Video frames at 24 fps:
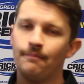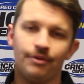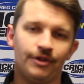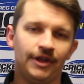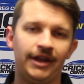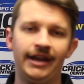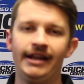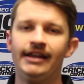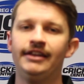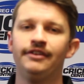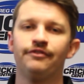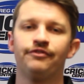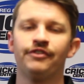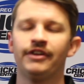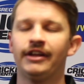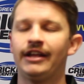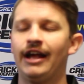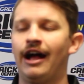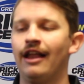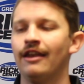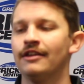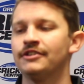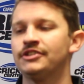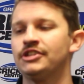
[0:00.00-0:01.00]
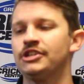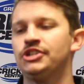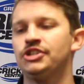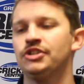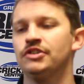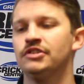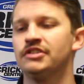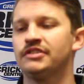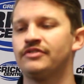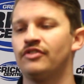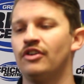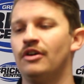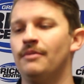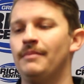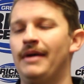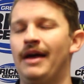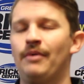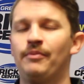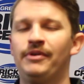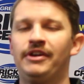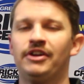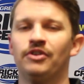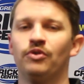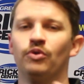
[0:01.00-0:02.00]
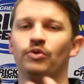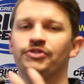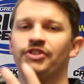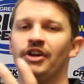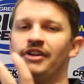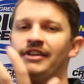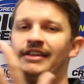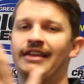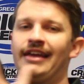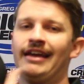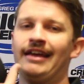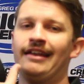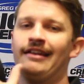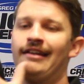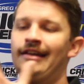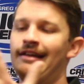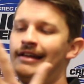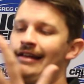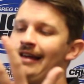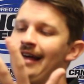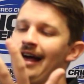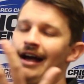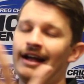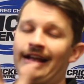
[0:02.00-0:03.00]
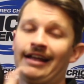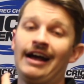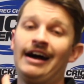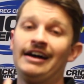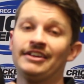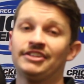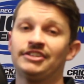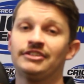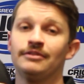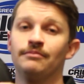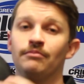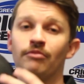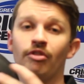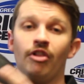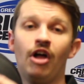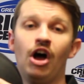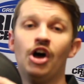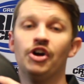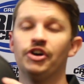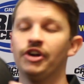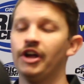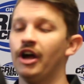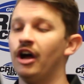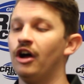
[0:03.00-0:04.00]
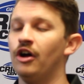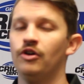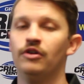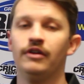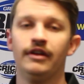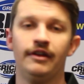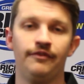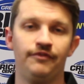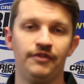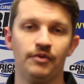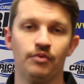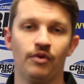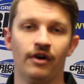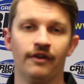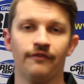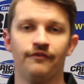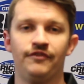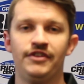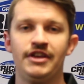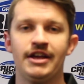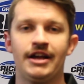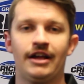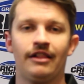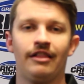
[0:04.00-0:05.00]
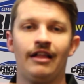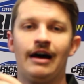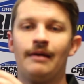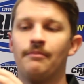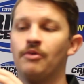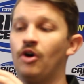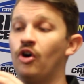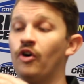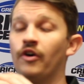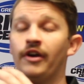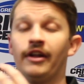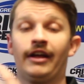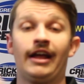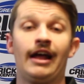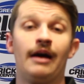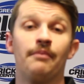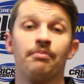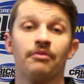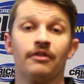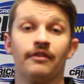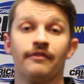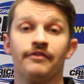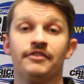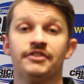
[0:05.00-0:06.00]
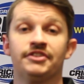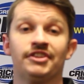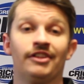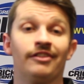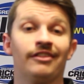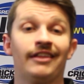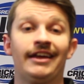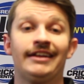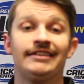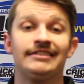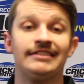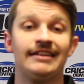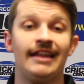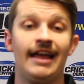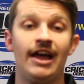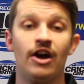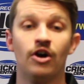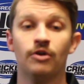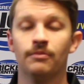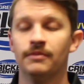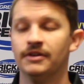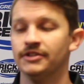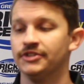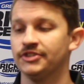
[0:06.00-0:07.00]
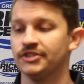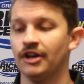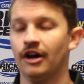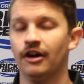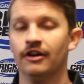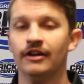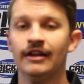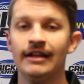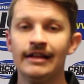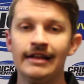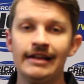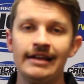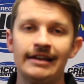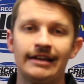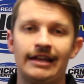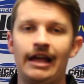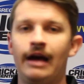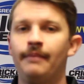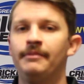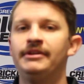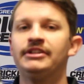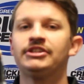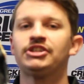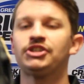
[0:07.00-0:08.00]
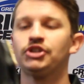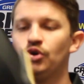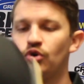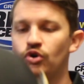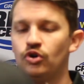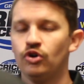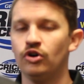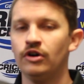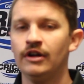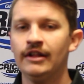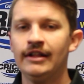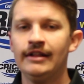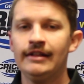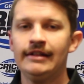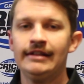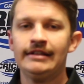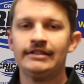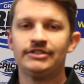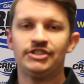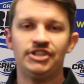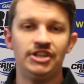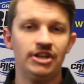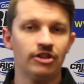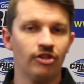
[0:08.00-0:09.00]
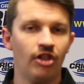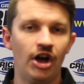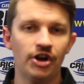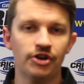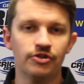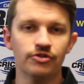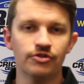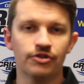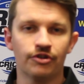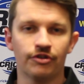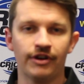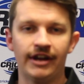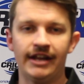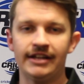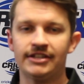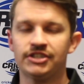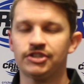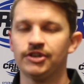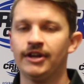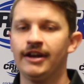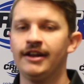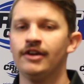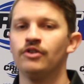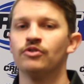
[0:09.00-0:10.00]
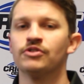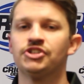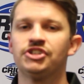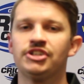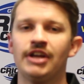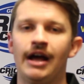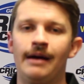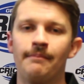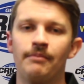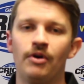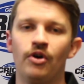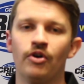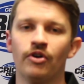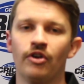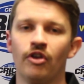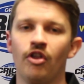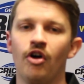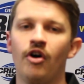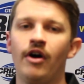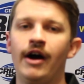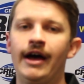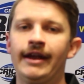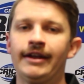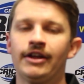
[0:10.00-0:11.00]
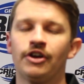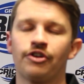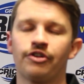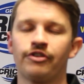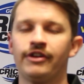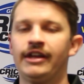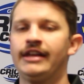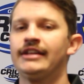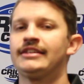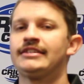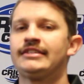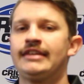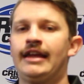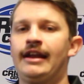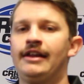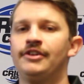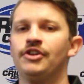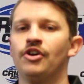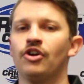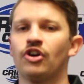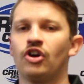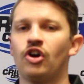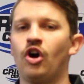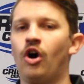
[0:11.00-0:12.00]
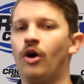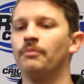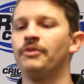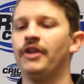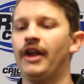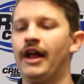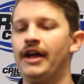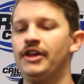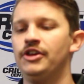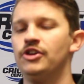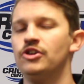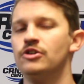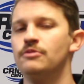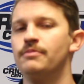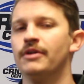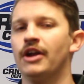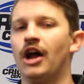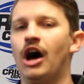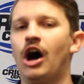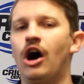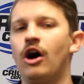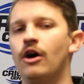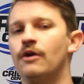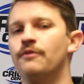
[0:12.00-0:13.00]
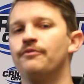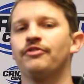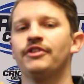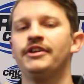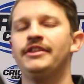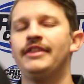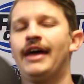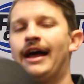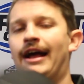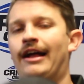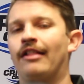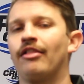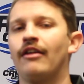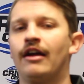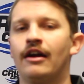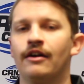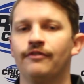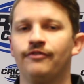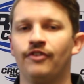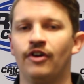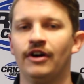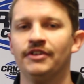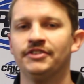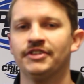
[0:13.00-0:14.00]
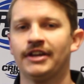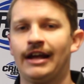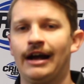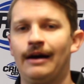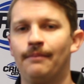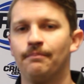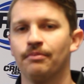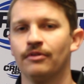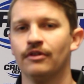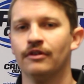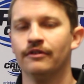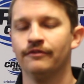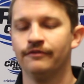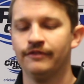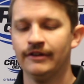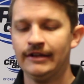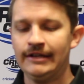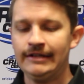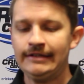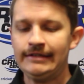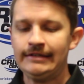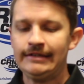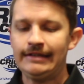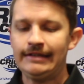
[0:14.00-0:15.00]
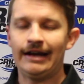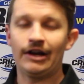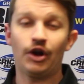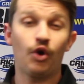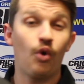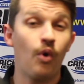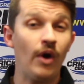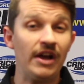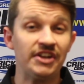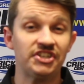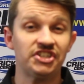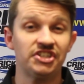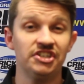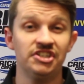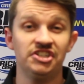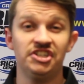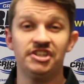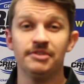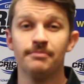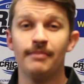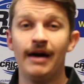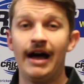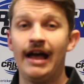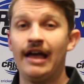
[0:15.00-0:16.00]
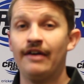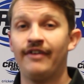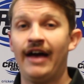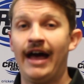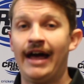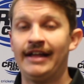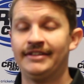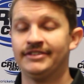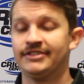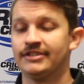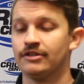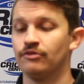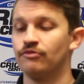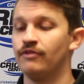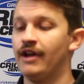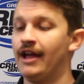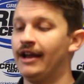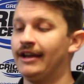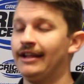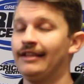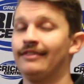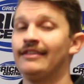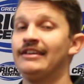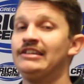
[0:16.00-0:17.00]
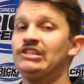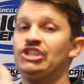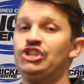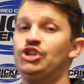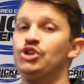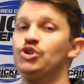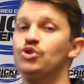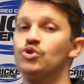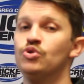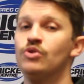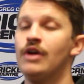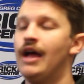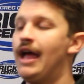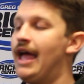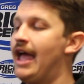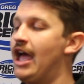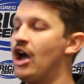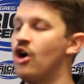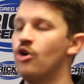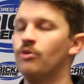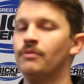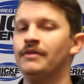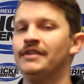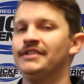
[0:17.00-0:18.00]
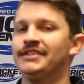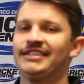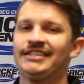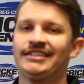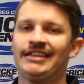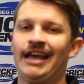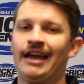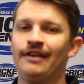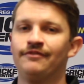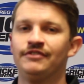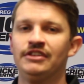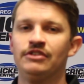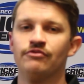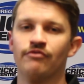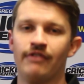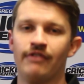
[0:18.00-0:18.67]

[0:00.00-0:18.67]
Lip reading: Plenty of different colours to choose from, and we can also get a custom logo if you want for your club on a couple of the selected helmets. So come in store to your local cricket centre or jump online cricketcentre.com.au, but hopefully that clarifies a couple of questions you may have had surrounding these new helmet safety